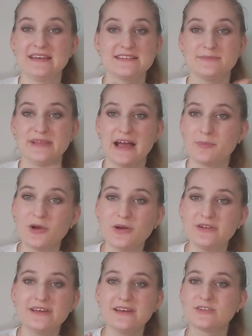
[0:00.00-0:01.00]
is a black
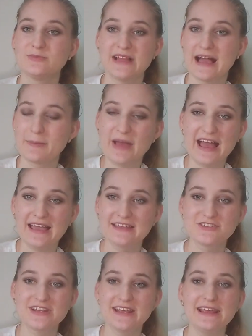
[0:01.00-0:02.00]
product, black
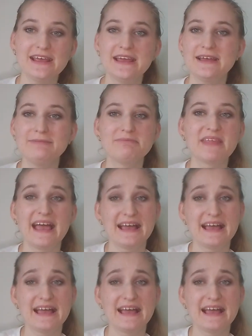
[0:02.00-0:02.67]
packaging,